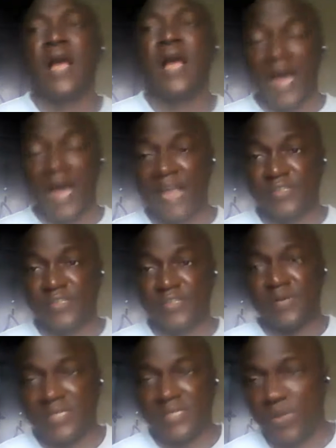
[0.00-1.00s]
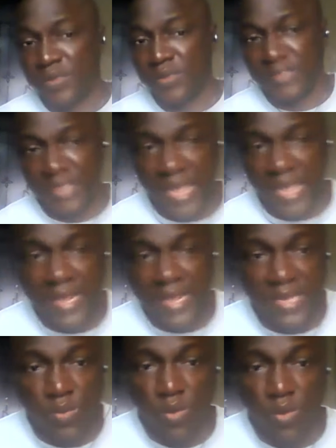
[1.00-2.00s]
High School Rancher once again
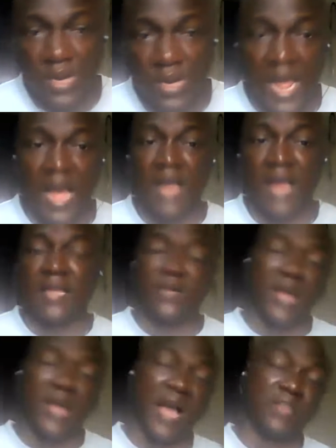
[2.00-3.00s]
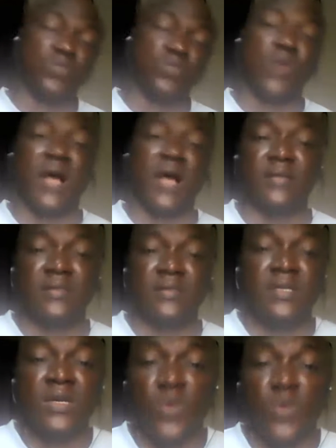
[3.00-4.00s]
in Act 1,
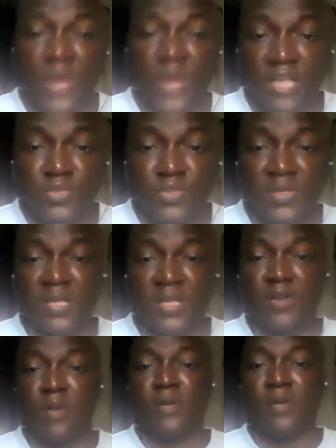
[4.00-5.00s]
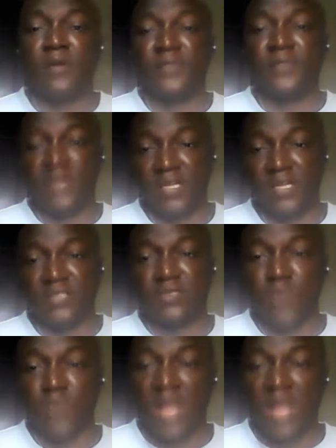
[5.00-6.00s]
we are doing a number of things.
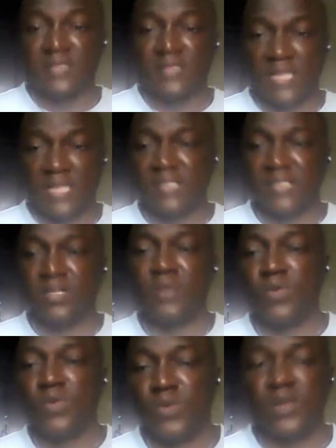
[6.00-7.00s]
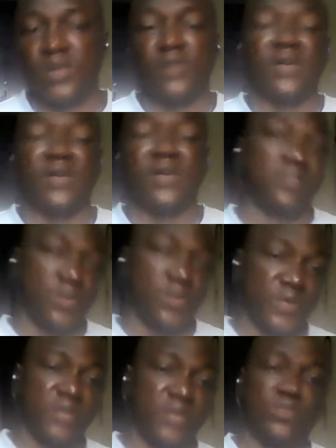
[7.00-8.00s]
1, setting up the word of our
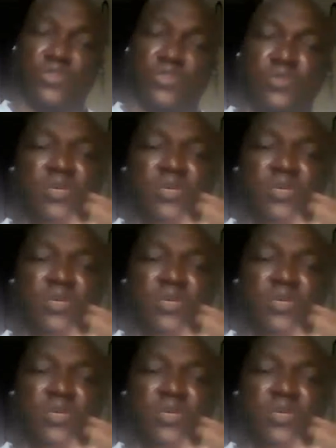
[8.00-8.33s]
story. 2,